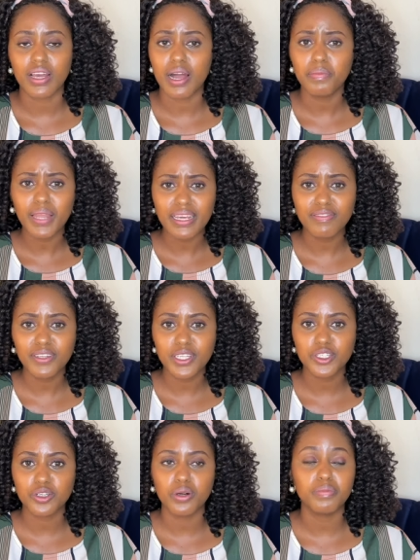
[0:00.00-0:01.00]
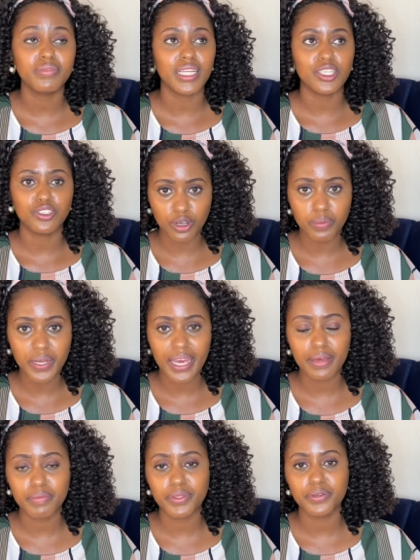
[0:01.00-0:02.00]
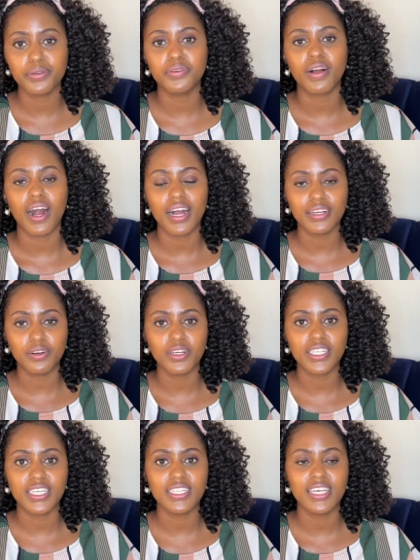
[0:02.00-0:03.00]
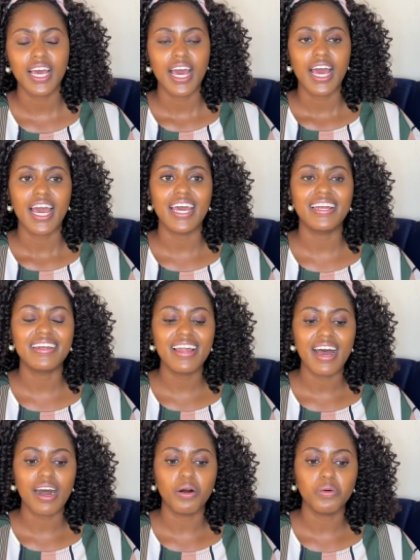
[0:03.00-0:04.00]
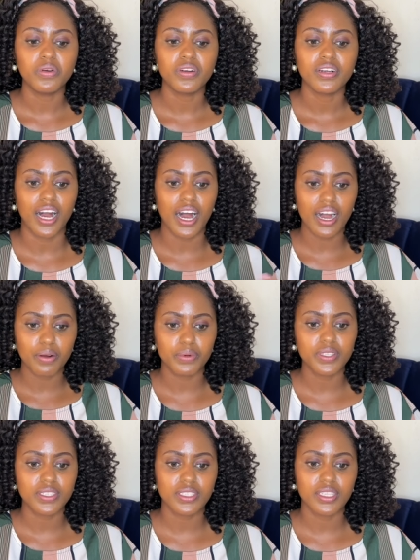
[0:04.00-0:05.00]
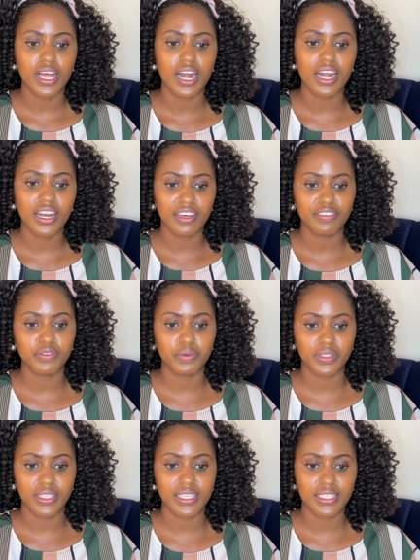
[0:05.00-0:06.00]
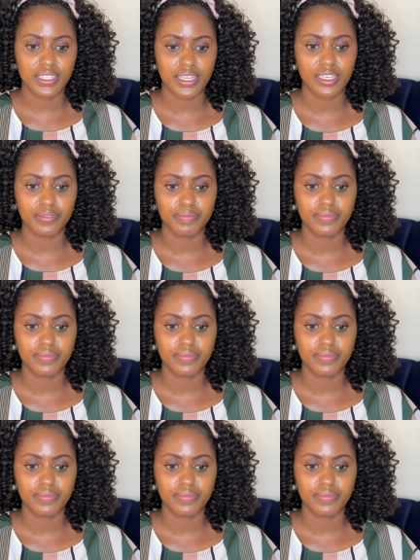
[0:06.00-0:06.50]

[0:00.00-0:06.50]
I applied for the job, the job came through, I got it, and now I was left with this thing.